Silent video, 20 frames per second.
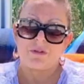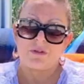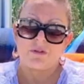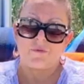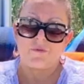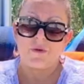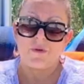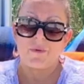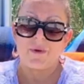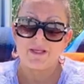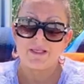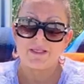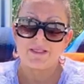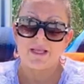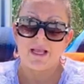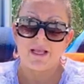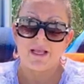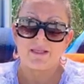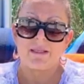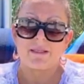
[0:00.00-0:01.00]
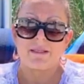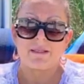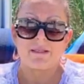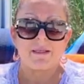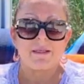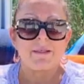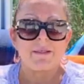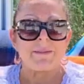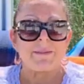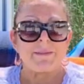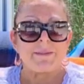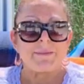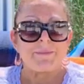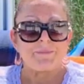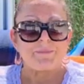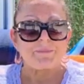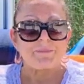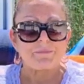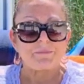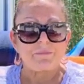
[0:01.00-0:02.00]
just a few insights.
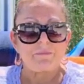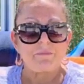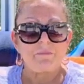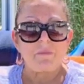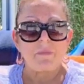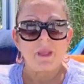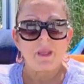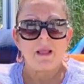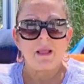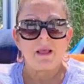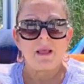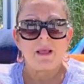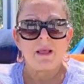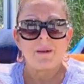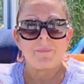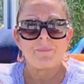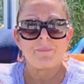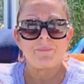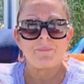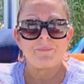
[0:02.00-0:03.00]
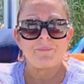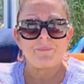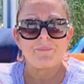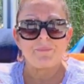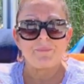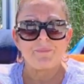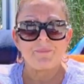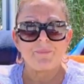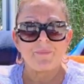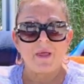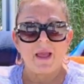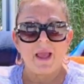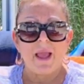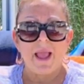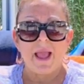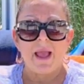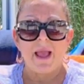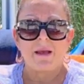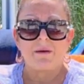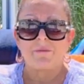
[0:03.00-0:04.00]
I
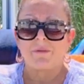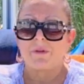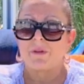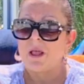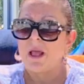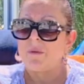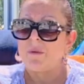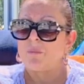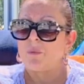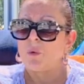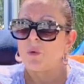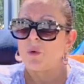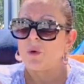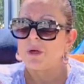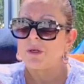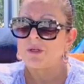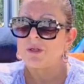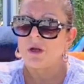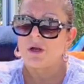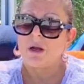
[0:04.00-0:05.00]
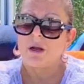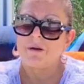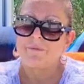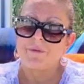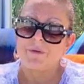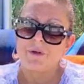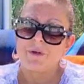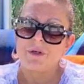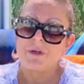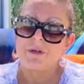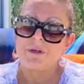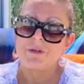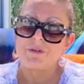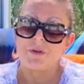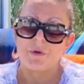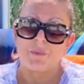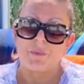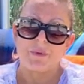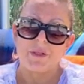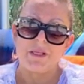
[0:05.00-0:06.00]
have a lot more to offer,
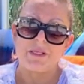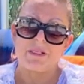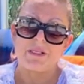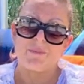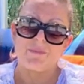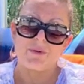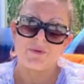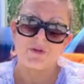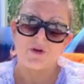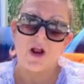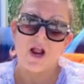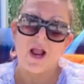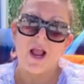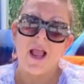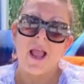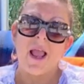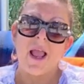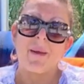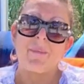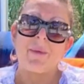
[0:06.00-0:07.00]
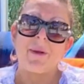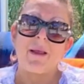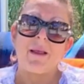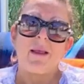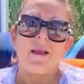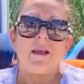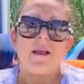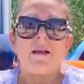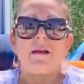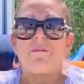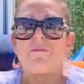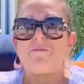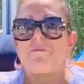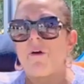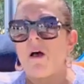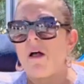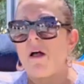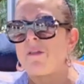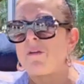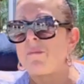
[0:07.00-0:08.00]
so please subscribe,
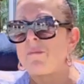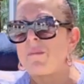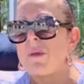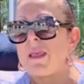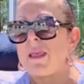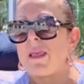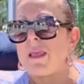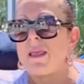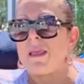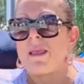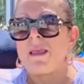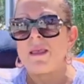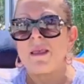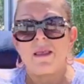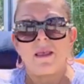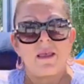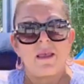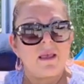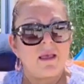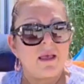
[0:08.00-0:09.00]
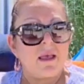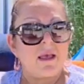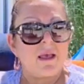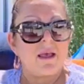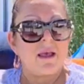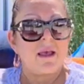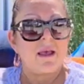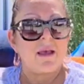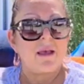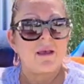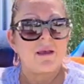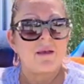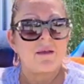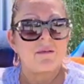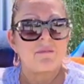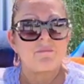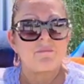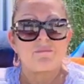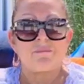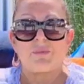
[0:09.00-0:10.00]
follow me, uh,
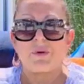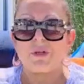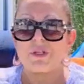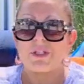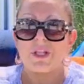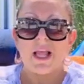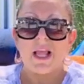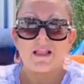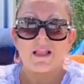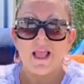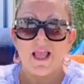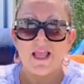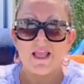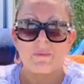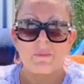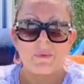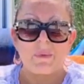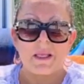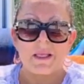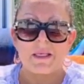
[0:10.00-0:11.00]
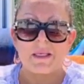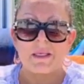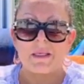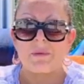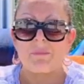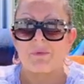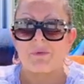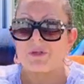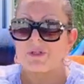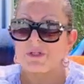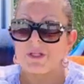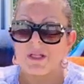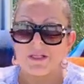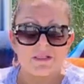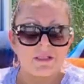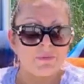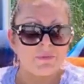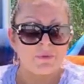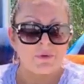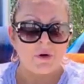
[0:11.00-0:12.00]
push that like button, push
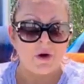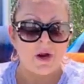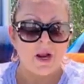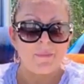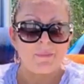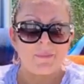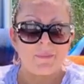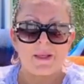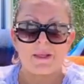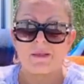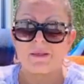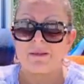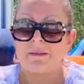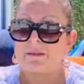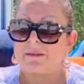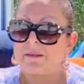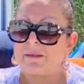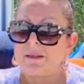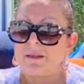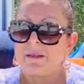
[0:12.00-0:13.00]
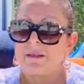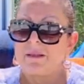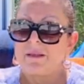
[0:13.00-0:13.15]
that subscribe button,